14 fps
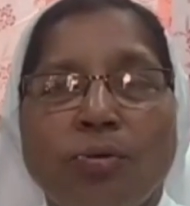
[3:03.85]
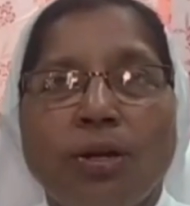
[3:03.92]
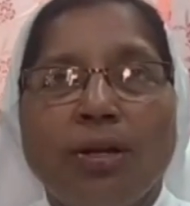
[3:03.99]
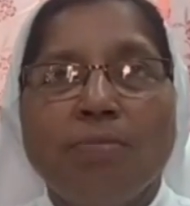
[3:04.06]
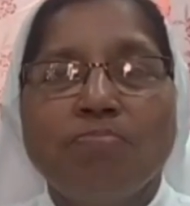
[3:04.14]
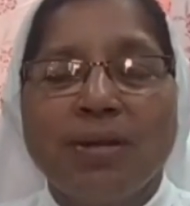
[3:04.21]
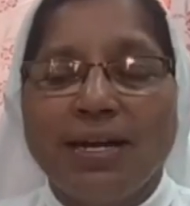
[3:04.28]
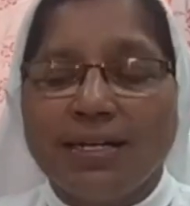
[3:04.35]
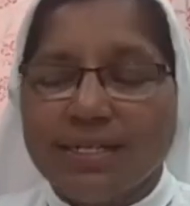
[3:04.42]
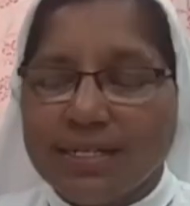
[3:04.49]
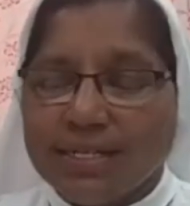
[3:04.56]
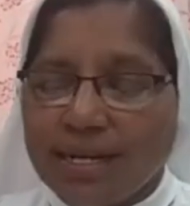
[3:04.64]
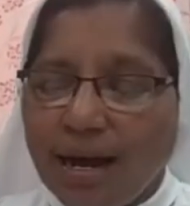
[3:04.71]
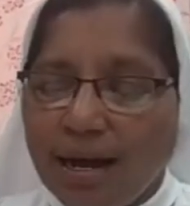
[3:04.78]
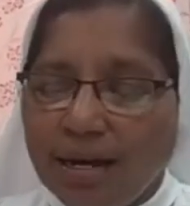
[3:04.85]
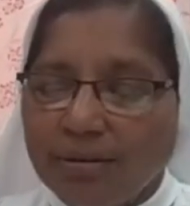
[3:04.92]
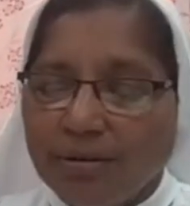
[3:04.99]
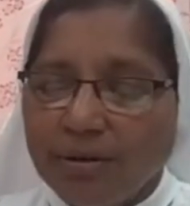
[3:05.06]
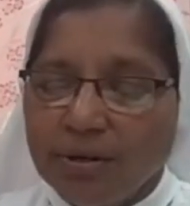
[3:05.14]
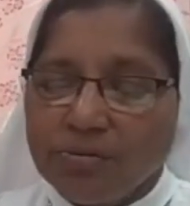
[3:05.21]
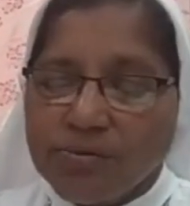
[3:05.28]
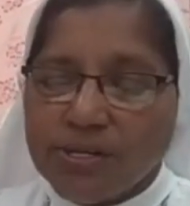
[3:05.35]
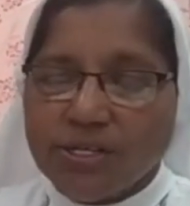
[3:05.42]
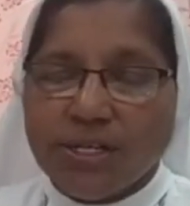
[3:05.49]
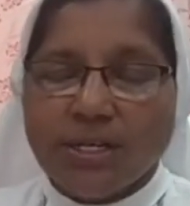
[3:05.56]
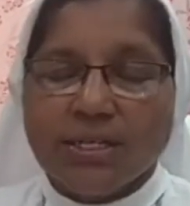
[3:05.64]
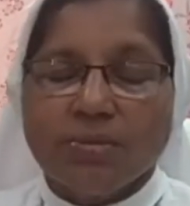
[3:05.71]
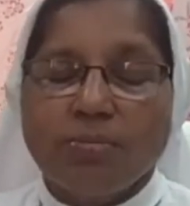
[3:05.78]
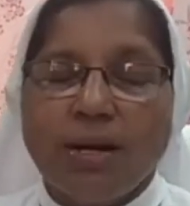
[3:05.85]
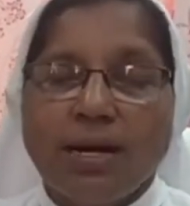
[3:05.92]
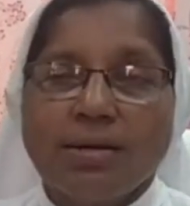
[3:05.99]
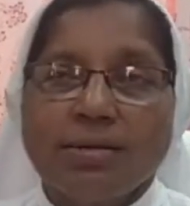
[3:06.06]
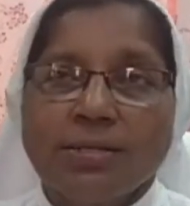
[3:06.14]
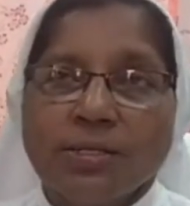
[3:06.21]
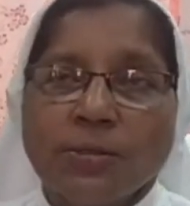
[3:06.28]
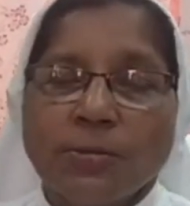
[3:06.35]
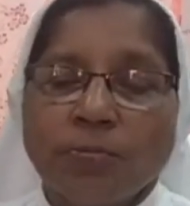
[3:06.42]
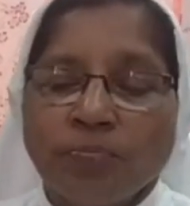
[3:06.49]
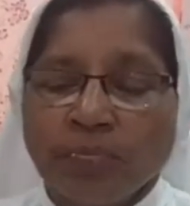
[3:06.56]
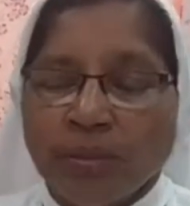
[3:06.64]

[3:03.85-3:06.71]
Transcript: Olympiad star with six medals.